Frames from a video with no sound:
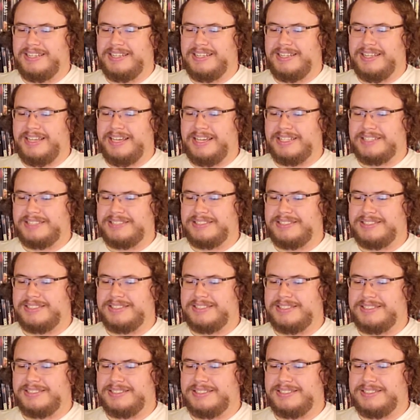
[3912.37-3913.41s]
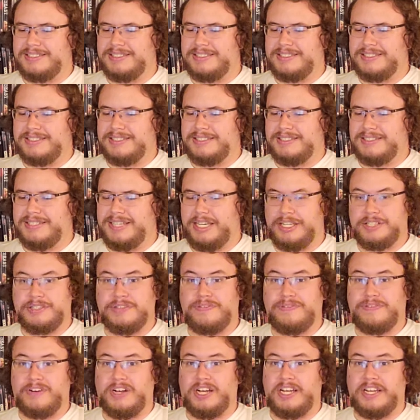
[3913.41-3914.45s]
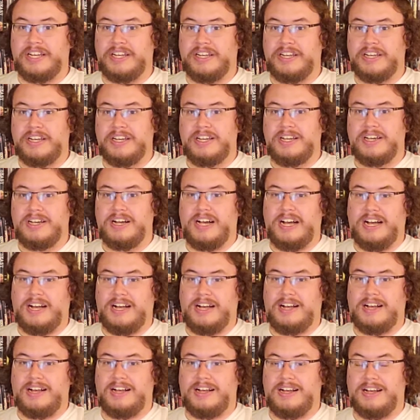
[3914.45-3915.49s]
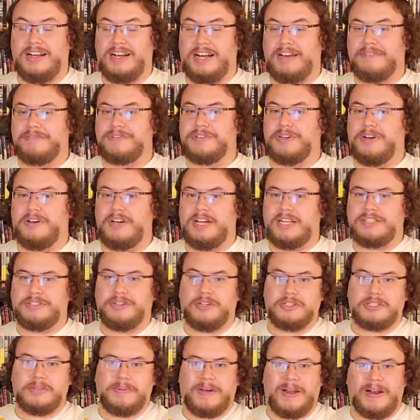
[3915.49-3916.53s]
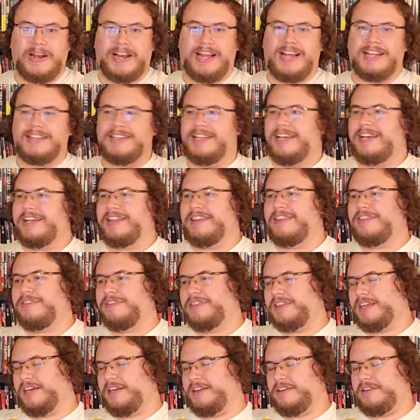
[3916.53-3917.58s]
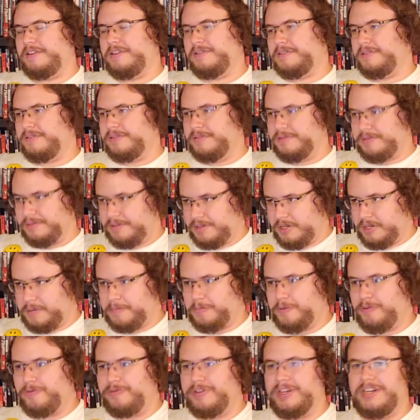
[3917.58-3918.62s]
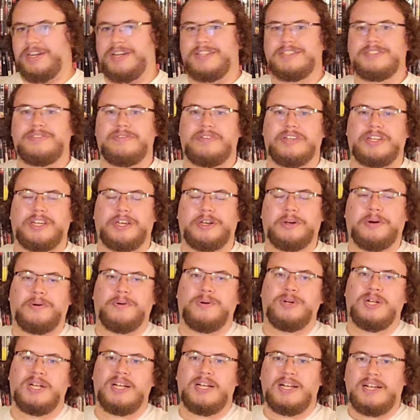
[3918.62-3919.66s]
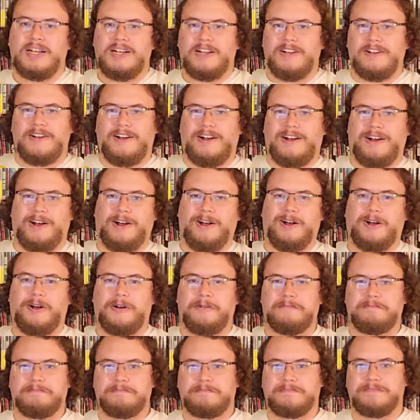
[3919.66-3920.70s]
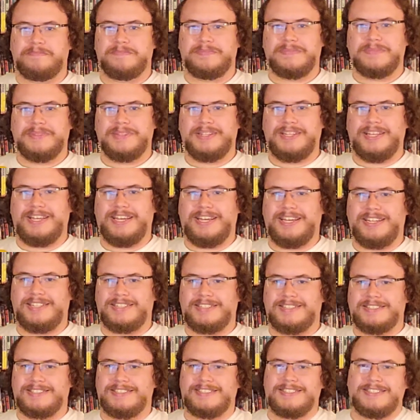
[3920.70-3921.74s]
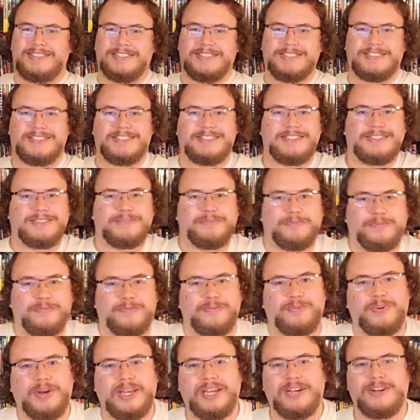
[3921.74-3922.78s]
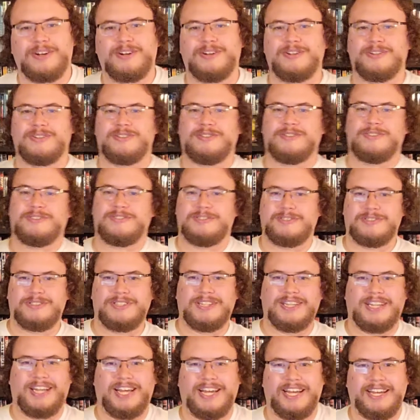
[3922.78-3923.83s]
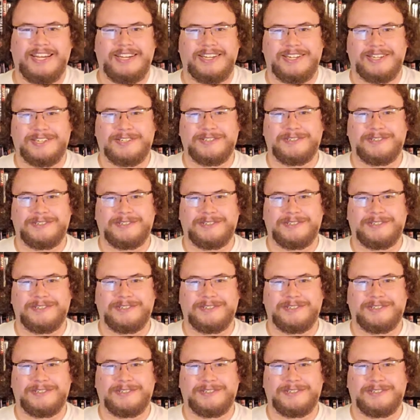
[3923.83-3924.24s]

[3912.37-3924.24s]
it's it's fun. Uh, I've talked I talked about it at length in a movie nights video. Um, it's this weird like